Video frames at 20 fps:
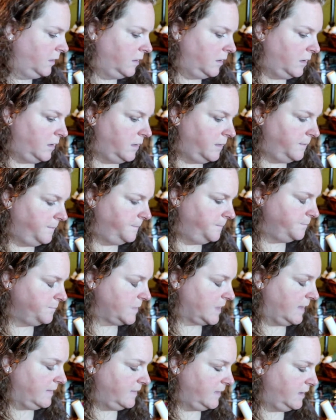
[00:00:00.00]

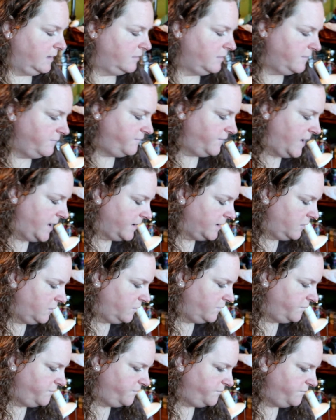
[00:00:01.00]
And then the
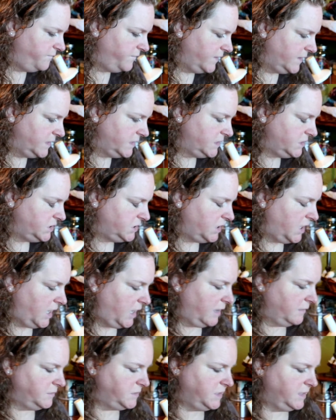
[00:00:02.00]
final finished
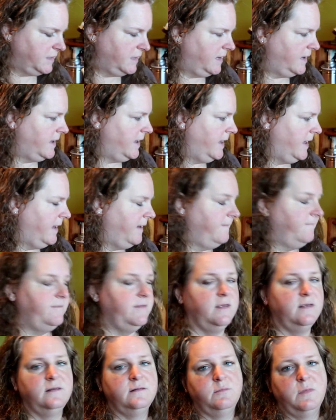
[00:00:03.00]
object that I have
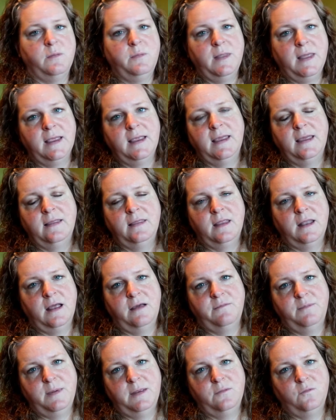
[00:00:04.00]
is my blanket that
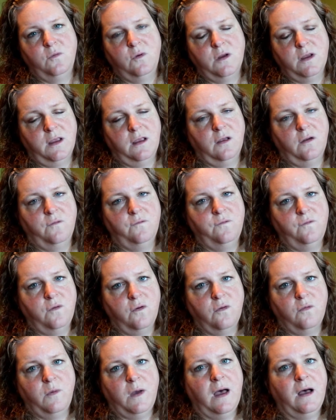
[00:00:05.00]
I've been working on
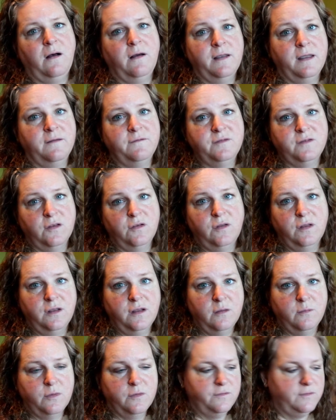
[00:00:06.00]
for a while, and I've showed a
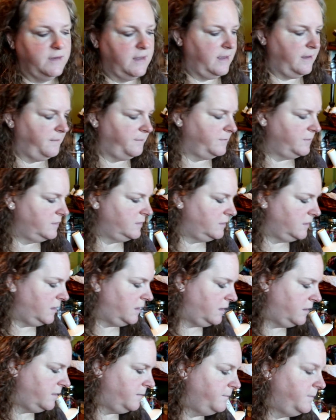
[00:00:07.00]
number of times.
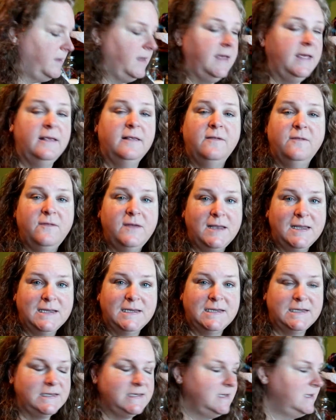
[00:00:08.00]
That is
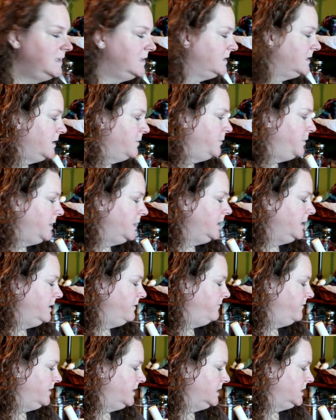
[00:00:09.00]
finished. It is completely
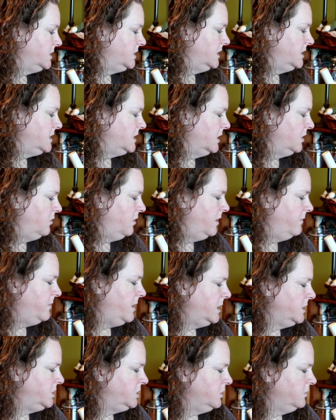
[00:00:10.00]
finished. It's the
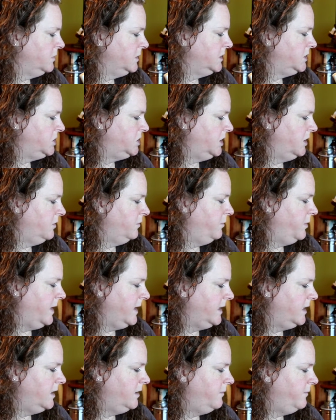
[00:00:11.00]
Grandma German Shell
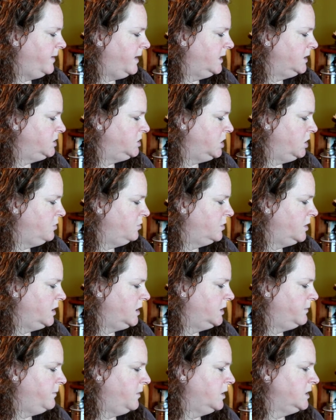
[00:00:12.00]
Blanket by
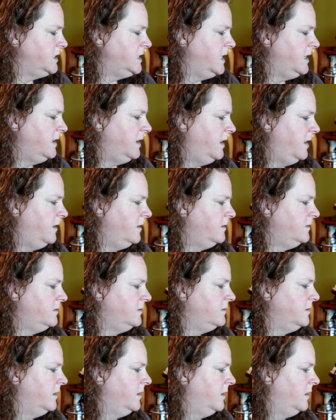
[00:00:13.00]
Jonah Martinez.